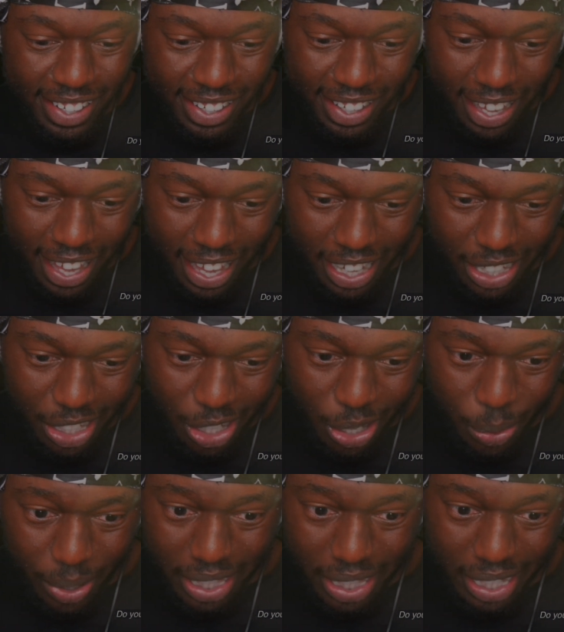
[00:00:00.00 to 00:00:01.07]
Ain't
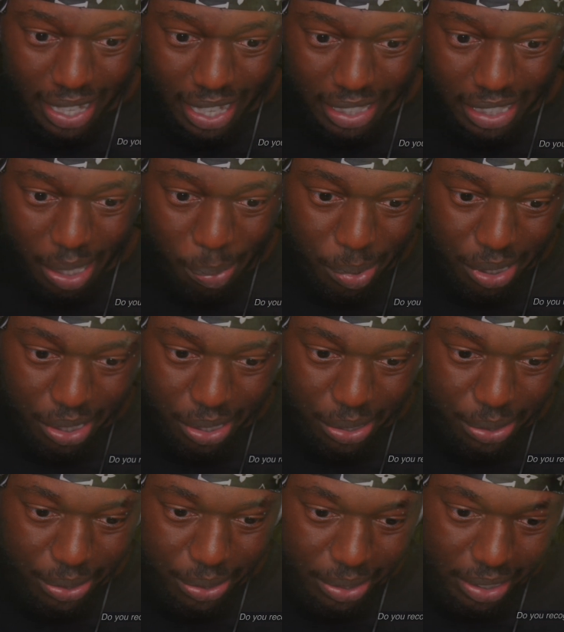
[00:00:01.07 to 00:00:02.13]
no in the next
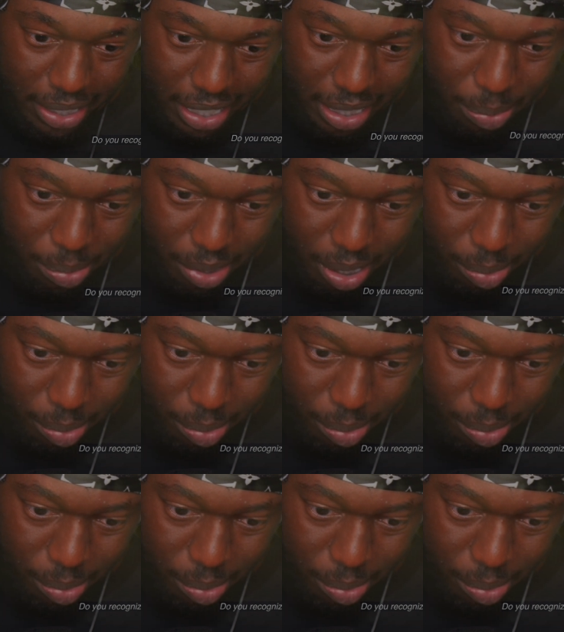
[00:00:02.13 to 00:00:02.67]
episode. Nah, bro, I'm